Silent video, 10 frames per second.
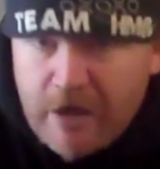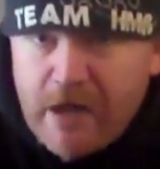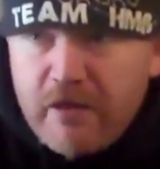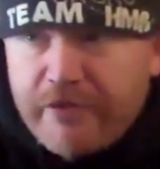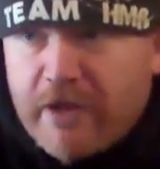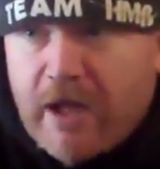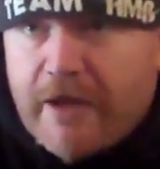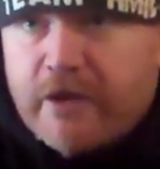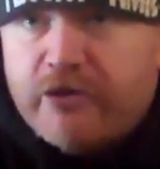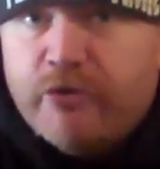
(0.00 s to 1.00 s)
Another thing
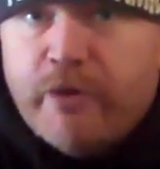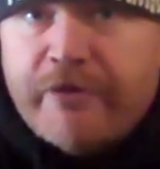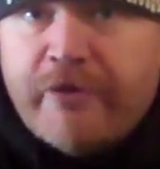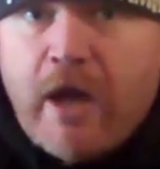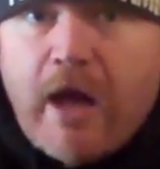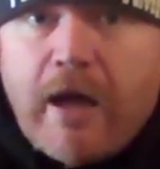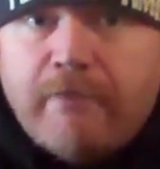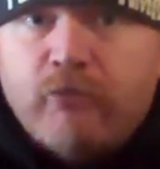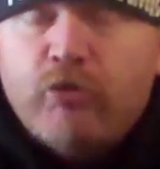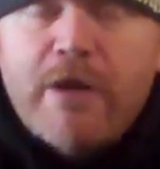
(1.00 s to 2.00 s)
I can do with
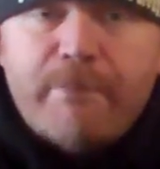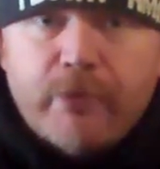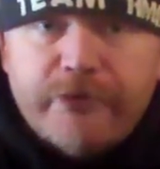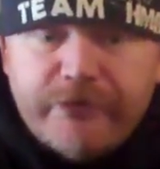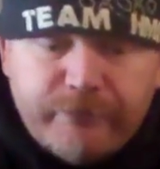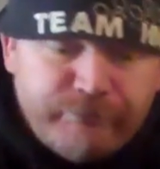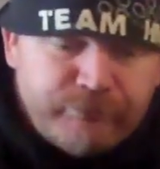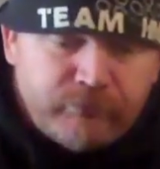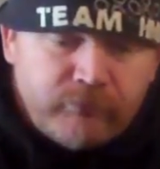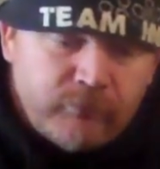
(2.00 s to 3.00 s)
grippers,
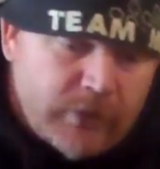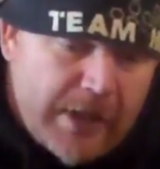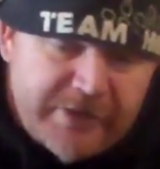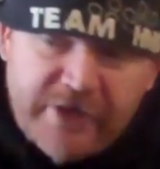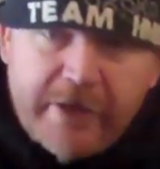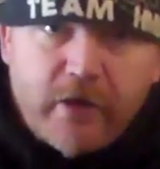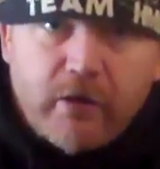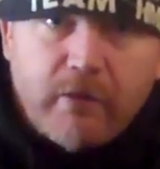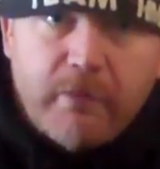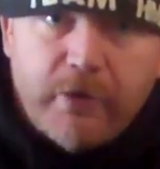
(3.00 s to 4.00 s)
like say
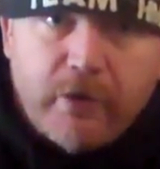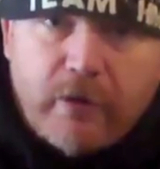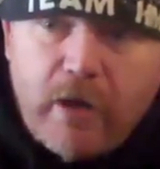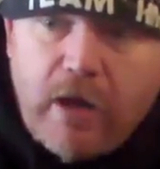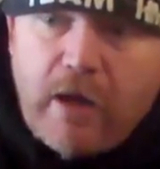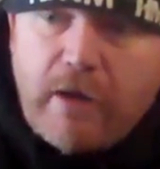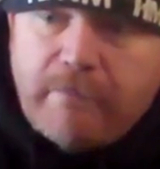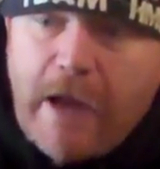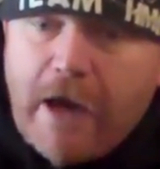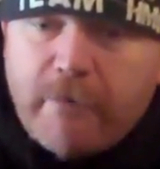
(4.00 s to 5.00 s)
your
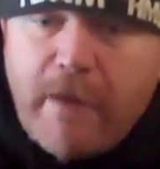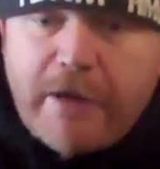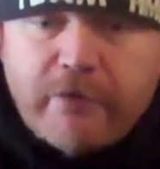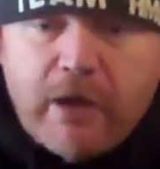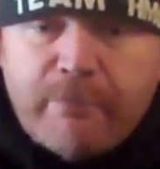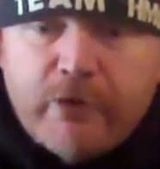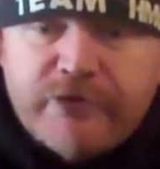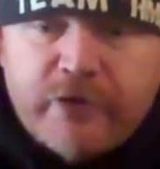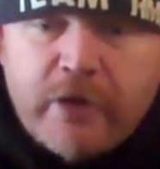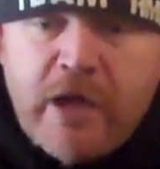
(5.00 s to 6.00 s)
iron mine
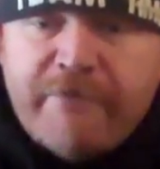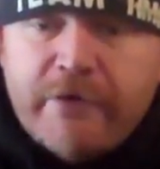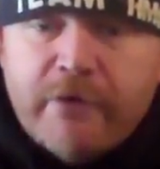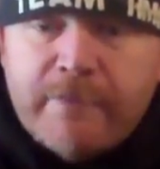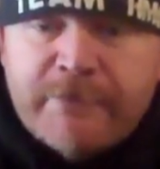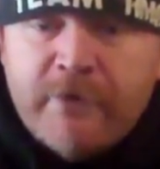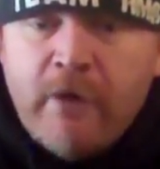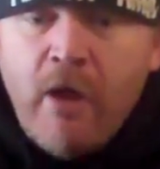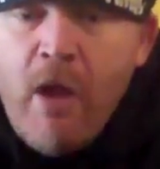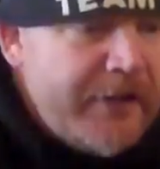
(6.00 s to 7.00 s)
grippers or your heavy grips,
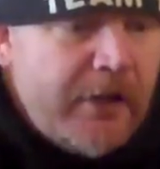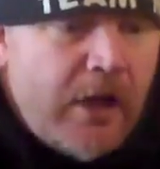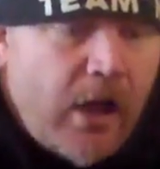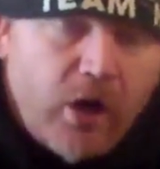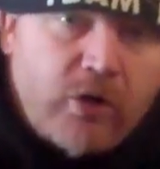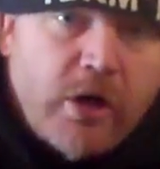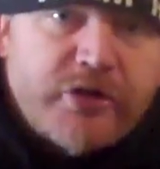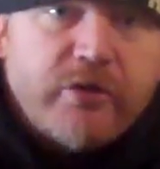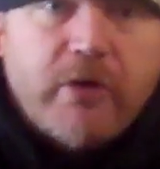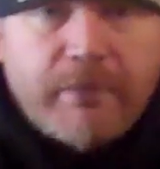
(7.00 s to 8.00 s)
I'll
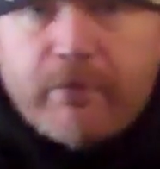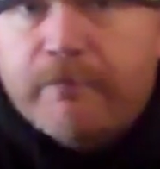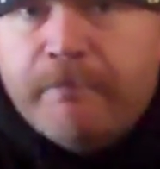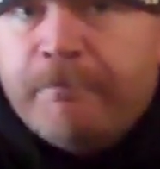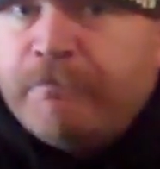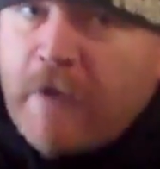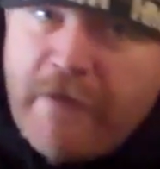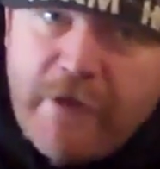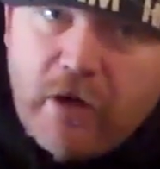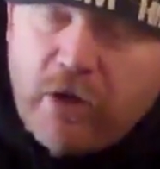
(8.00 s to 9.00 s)
crush the gripper
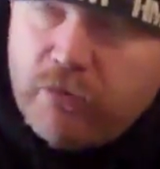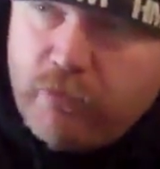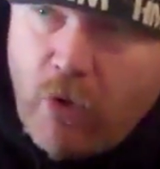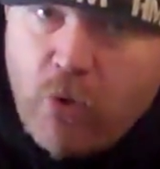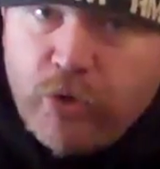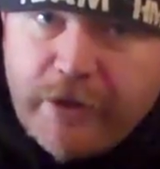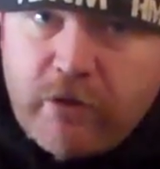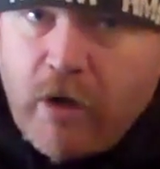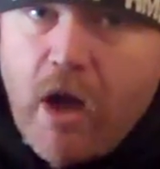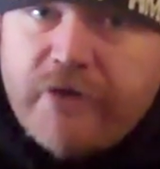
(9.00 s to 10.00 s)
and then I'll hold it
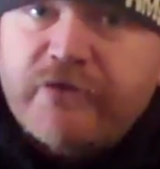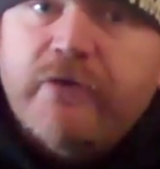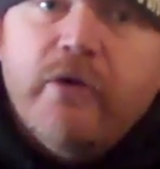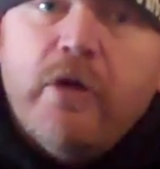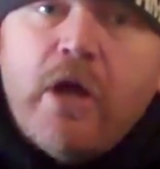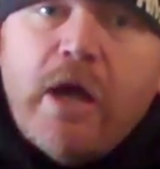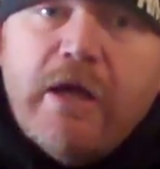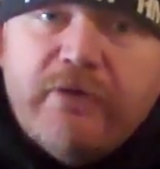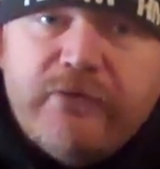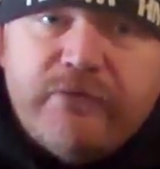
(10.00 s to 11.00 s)
crushed
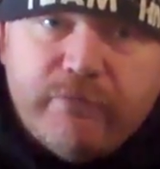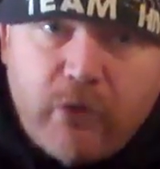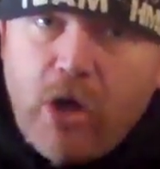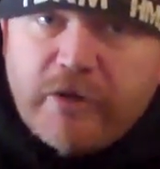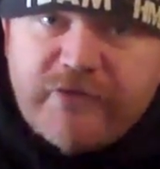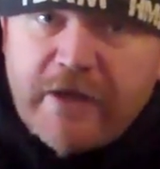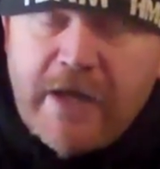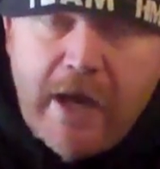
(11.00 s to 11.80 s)
as long as I